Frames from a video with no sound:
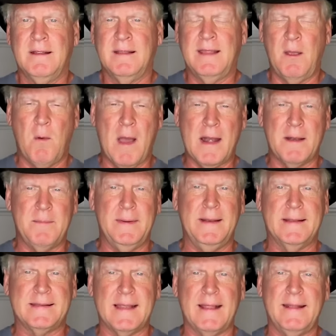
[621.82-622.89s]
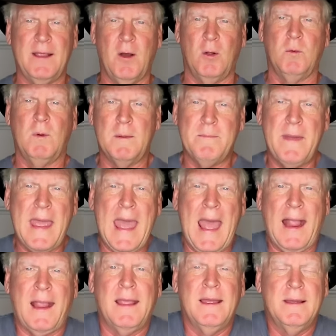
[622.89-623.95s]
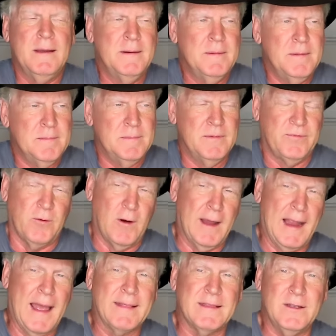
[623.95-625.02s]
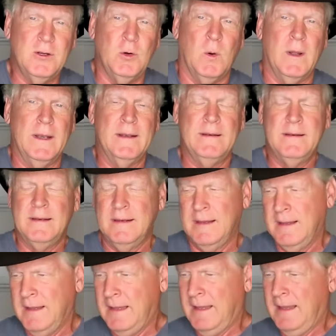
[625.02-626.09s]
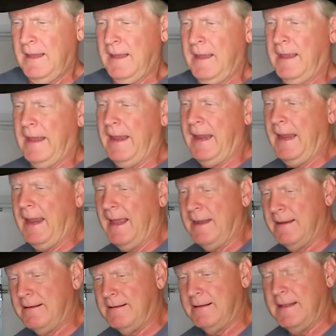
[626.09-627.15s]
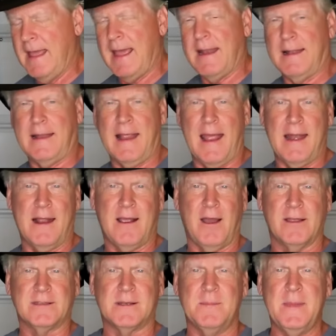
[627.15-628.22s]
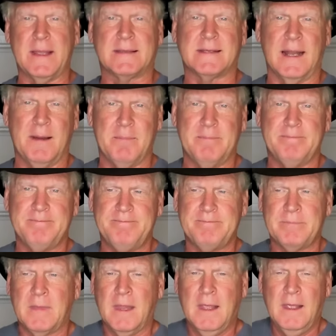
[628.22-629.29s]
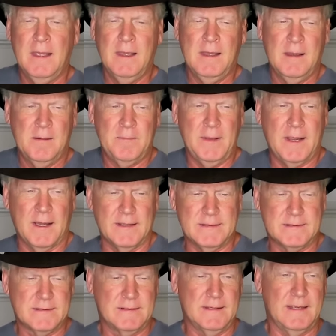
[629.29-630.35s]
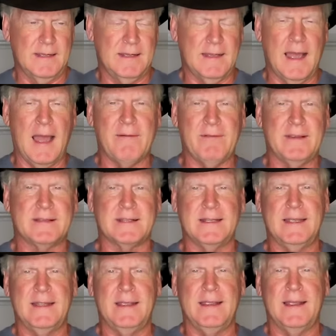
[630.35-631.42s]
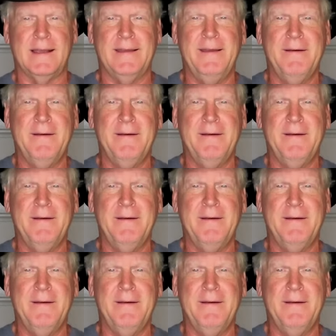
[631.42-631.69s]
they wanted me to send the old one back before I got the new one, and that kind of caused a mix-up because obviously